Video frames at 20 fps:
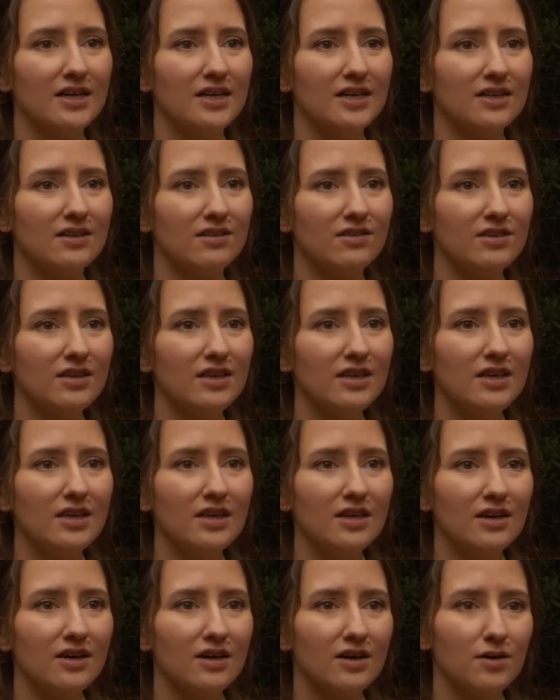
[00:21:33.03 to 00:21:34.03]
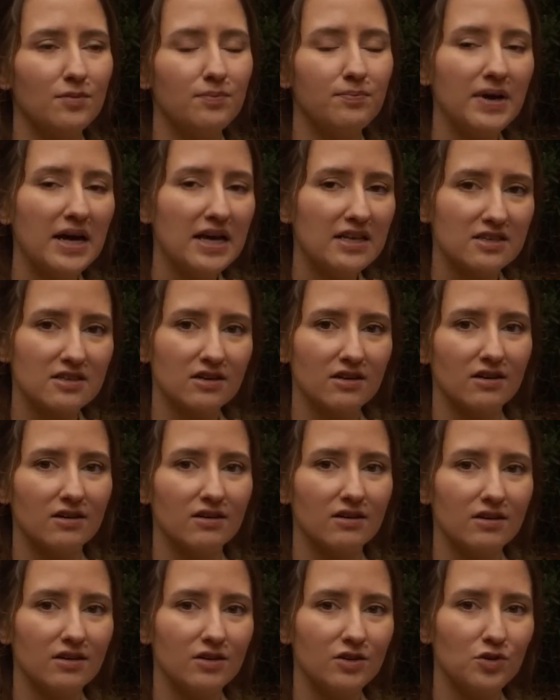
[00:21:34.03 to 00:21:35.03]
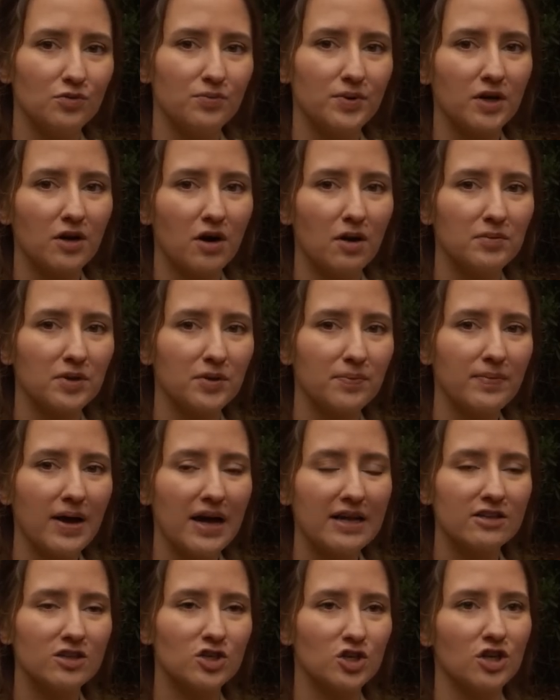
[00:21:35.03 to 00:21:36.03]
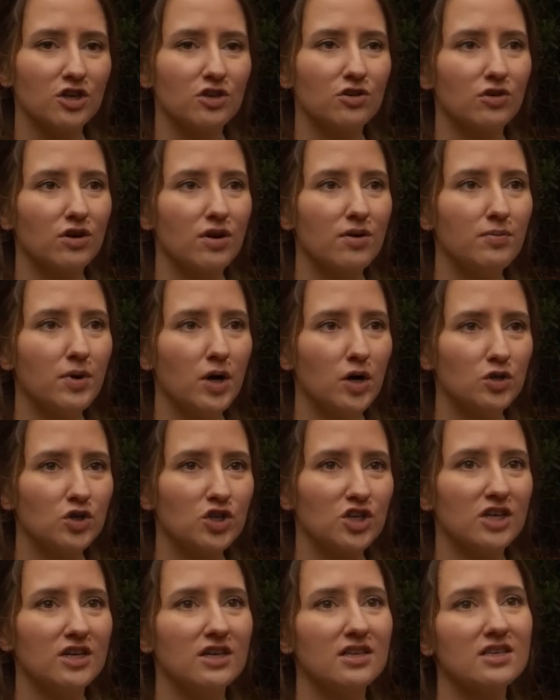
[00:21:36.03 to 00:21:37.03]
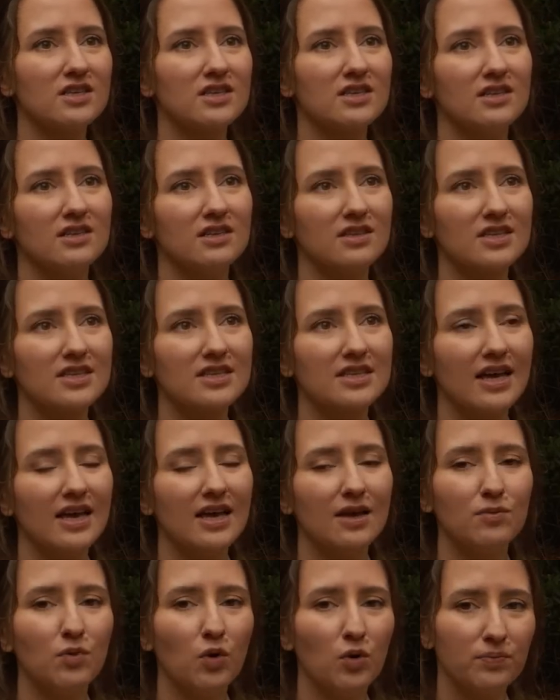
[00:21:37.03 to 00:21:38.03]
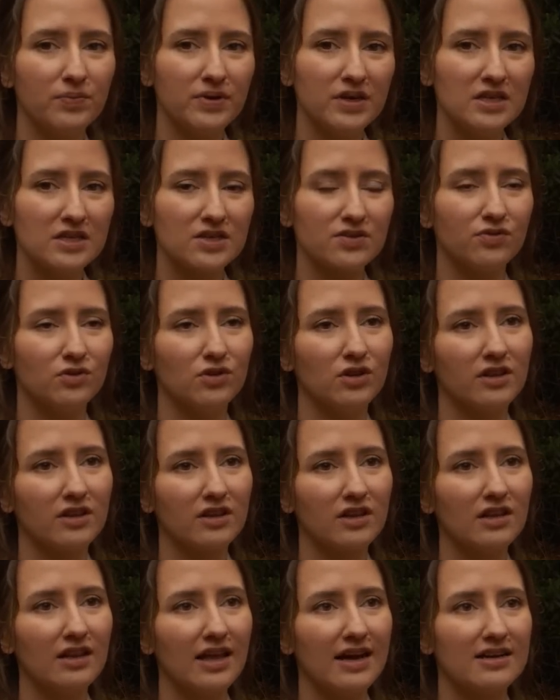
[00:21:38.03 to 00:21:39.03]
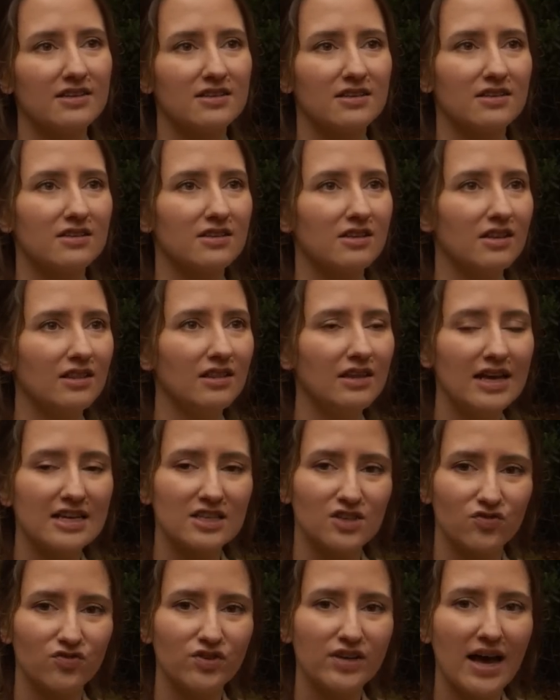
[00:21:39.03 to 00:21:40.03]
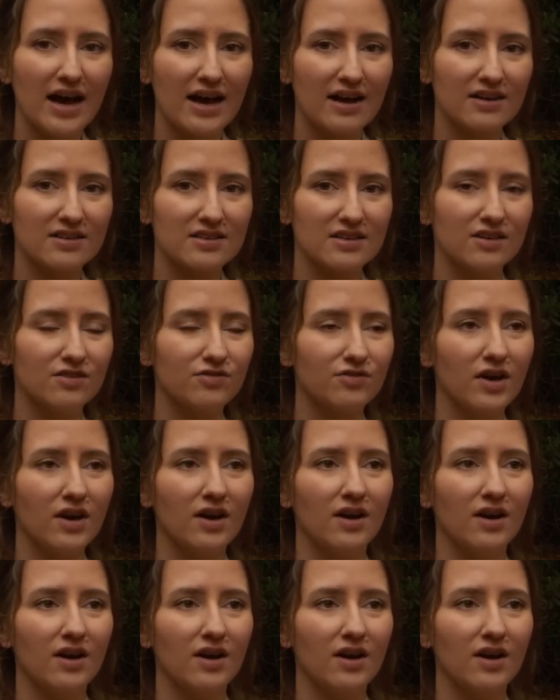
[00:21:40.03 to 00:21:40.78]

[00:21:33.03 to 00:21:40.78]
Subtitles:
the better you become at managing your emotions and staying more peaceful and collected and less reactive.